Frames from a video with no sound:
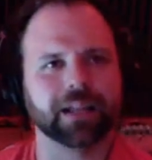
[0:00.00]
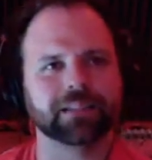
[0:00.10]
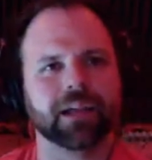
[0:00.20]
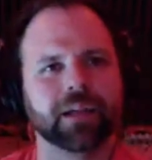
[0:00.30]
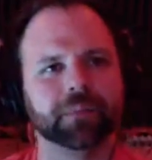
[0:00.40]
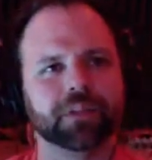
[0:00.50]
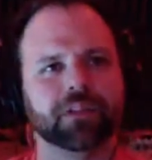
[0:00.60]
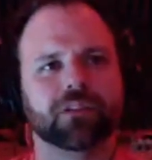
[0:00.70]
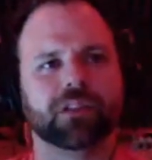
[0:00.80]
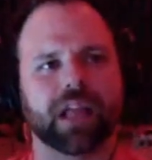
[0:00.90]
I'm a
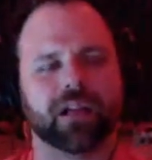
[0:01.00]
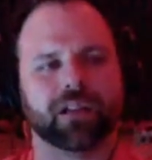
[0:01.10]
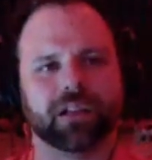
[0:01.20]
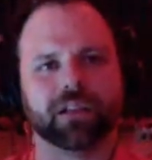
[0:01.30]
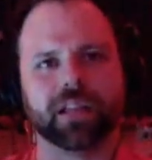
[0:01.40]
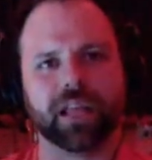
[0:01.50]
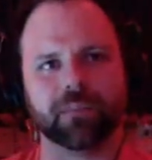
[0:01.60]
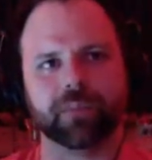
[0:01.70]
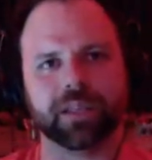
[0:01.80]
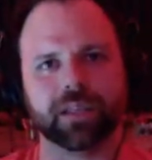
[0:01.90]
little cloudy on
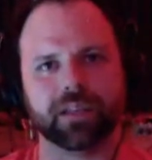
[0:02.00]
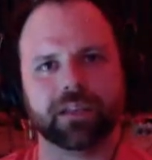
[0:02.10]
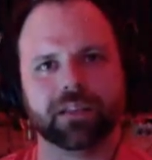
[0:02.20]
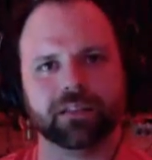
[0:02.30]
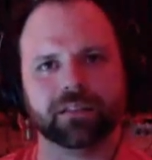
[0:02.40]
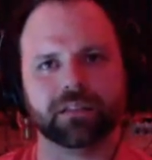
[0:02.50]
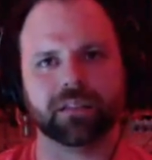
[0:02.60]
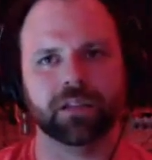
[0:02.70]
that because,